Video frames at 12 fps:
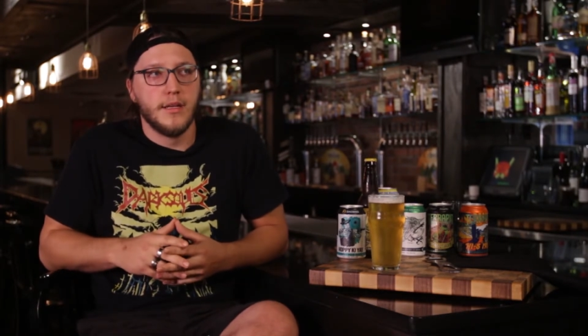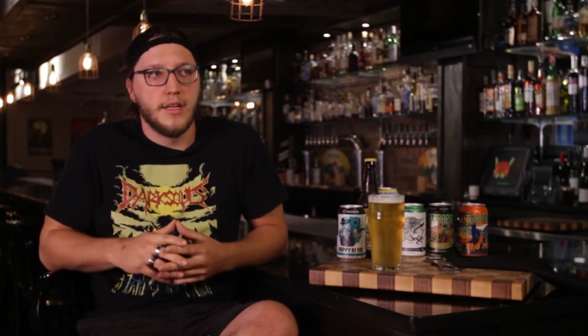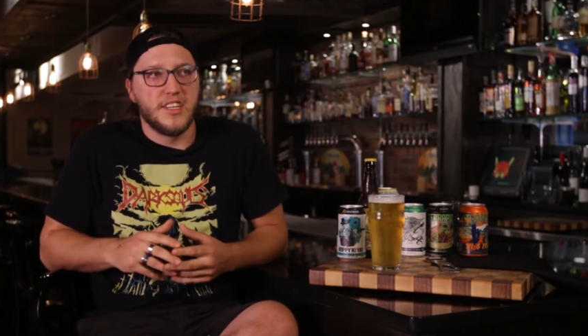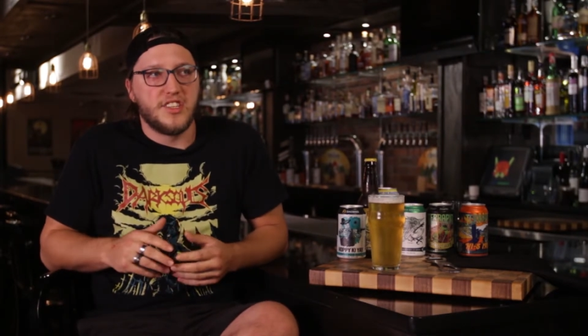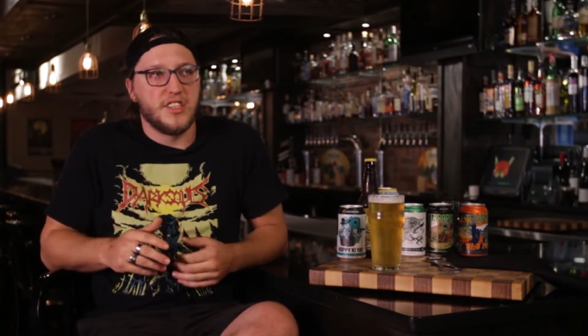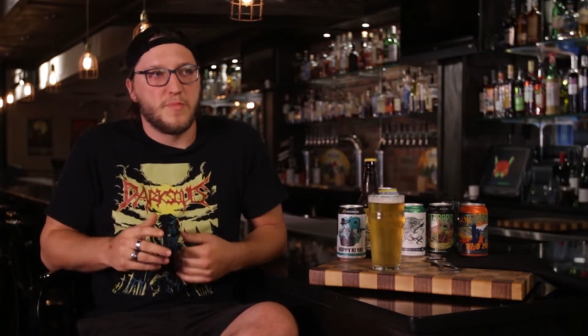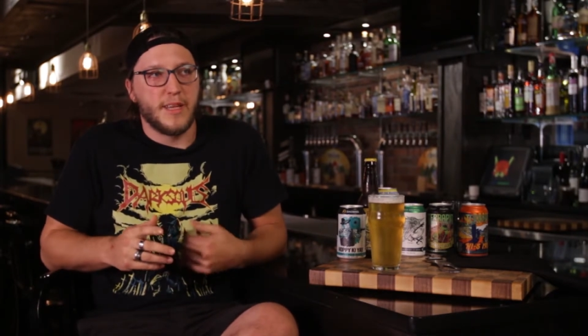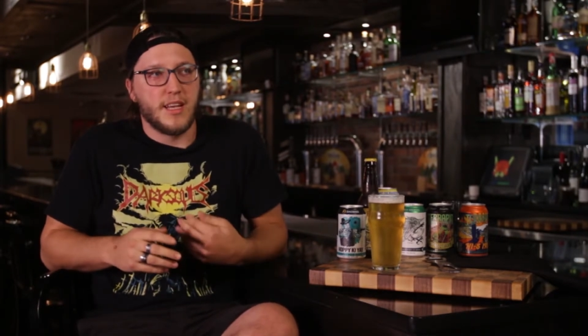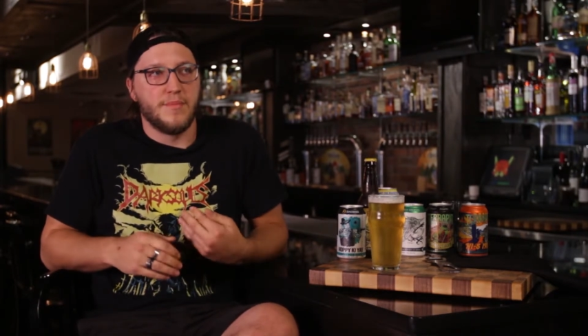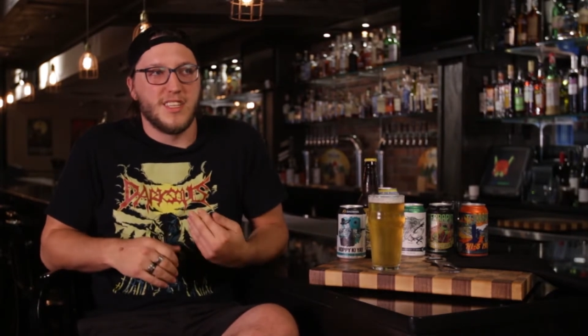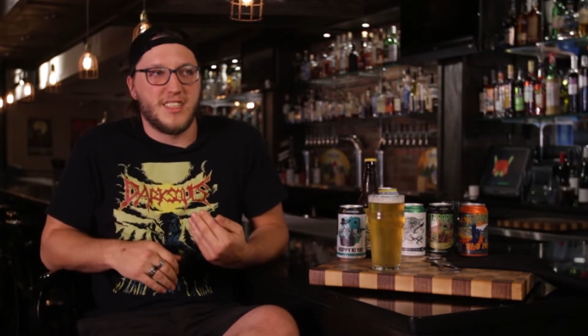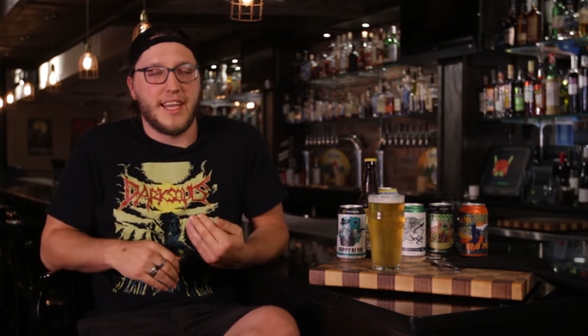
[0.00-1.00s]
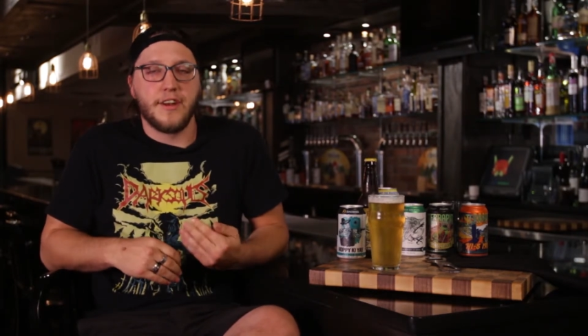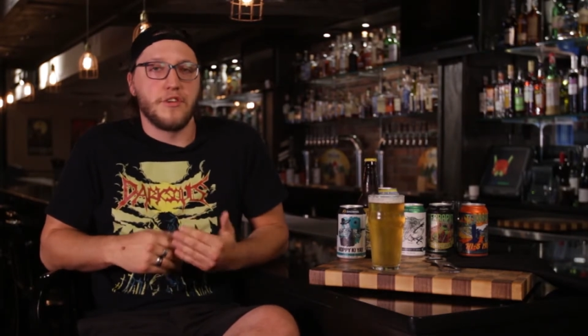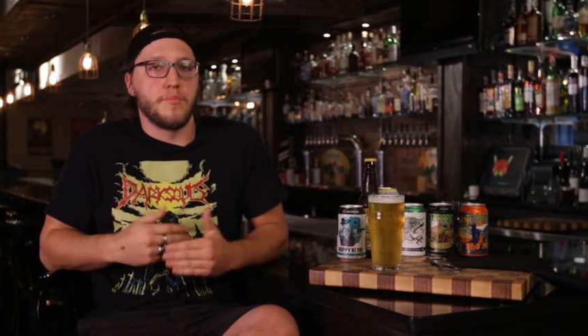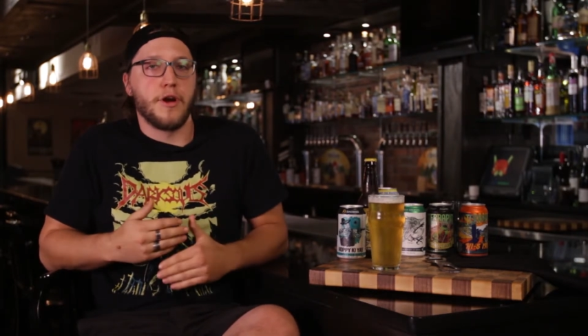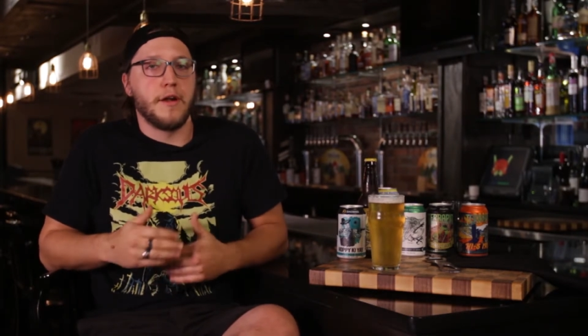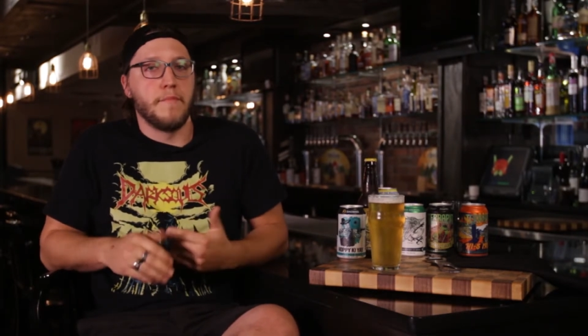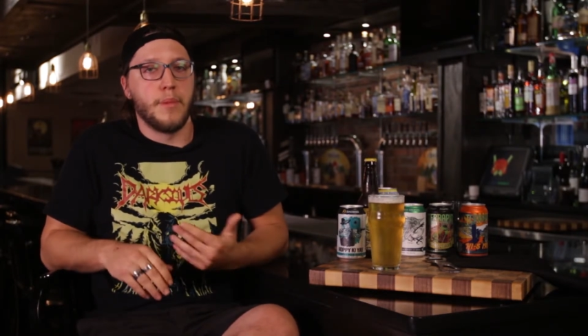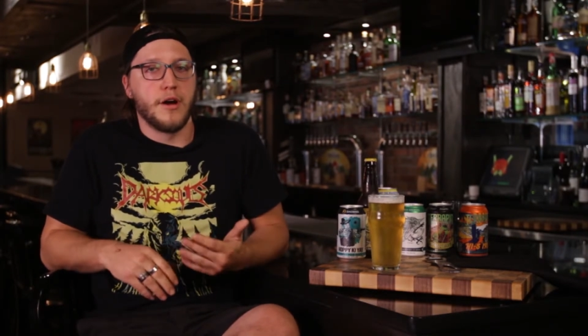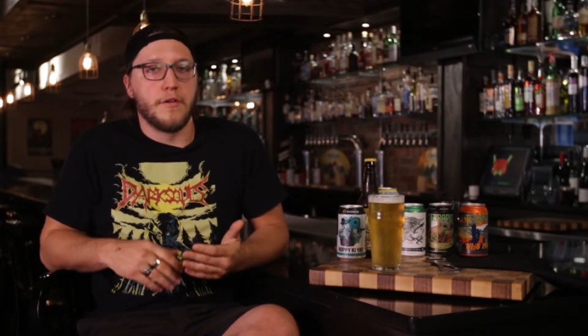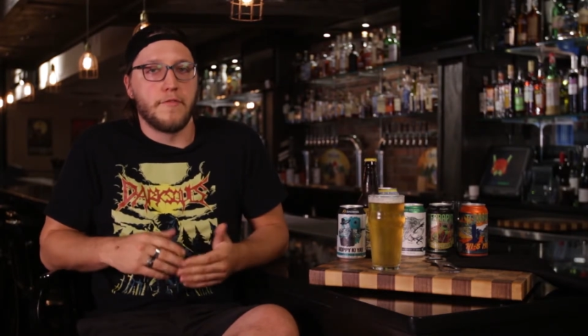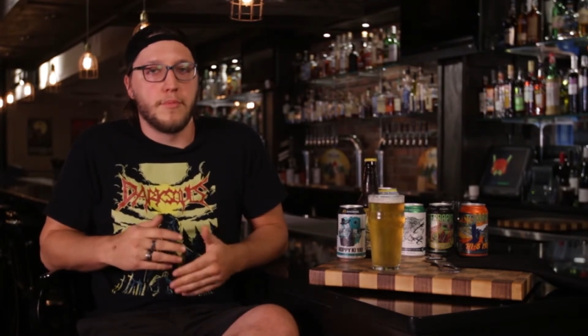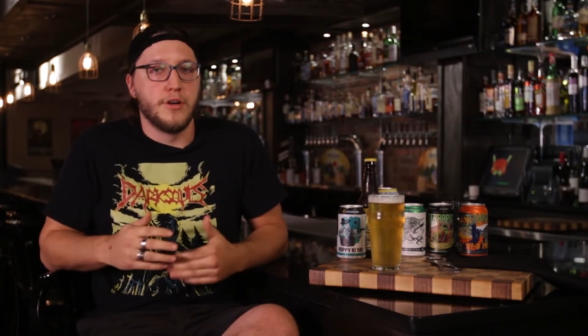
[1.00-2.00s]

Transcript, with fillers: It's just become a standard bread and butter for